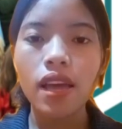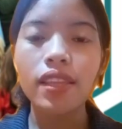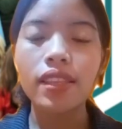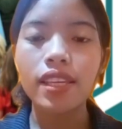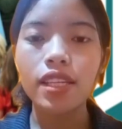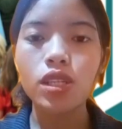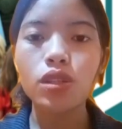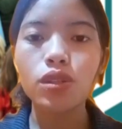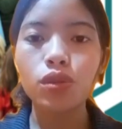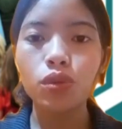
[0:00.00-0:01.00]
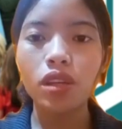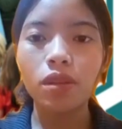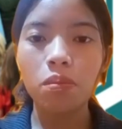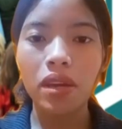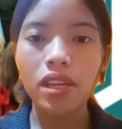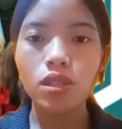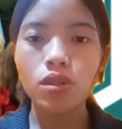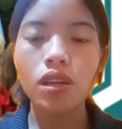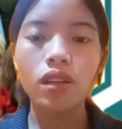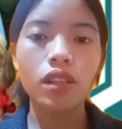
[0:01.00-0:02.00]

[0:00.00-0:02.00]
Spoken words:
that each student makes to the